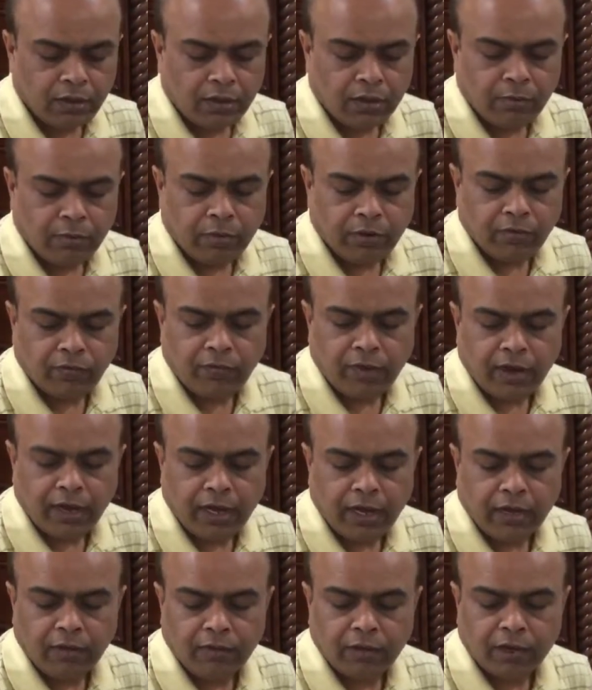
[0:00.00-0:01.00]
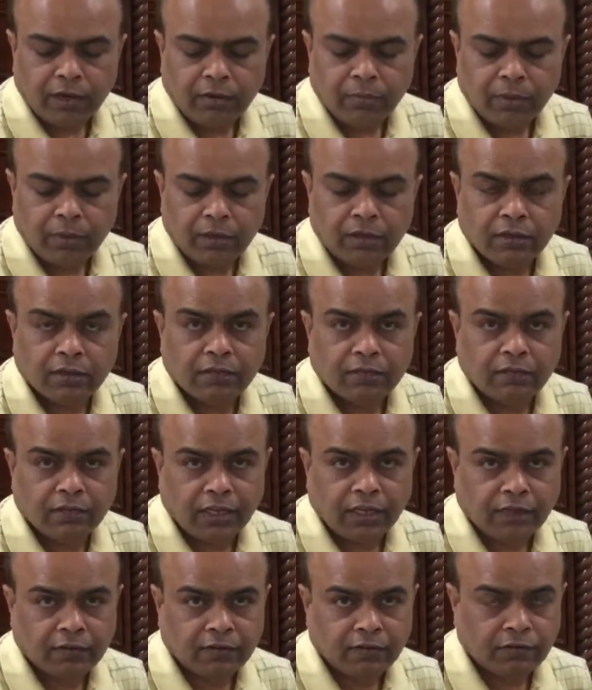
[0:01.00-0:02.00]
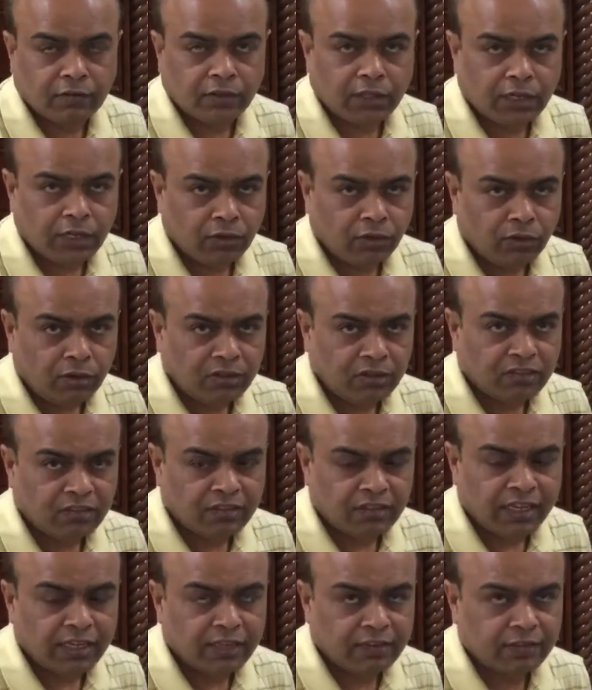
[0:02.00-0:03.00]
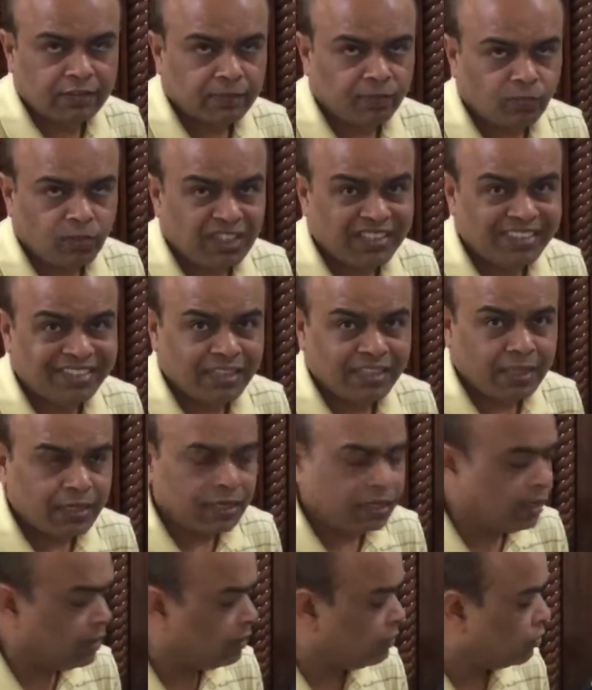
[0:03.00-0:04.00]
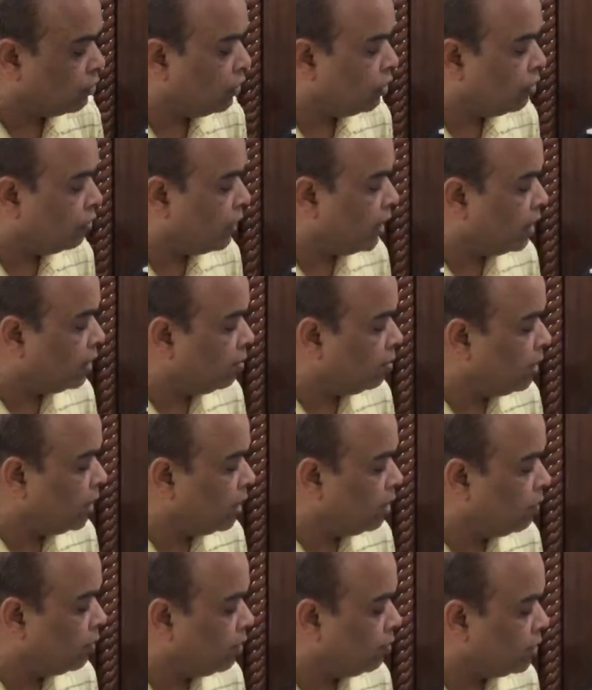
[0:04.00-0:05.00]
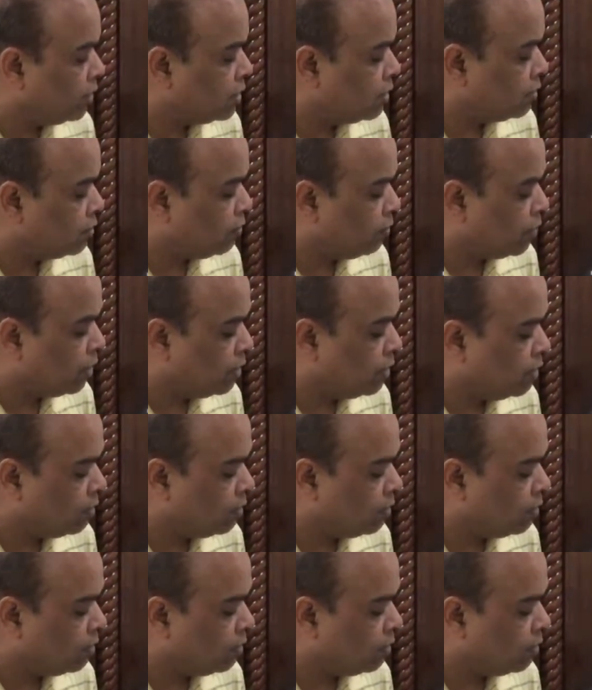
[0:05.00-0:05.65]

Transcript: number 5, and number 6. So there are total 6 C keys. So you have to find the middle one, which is 1,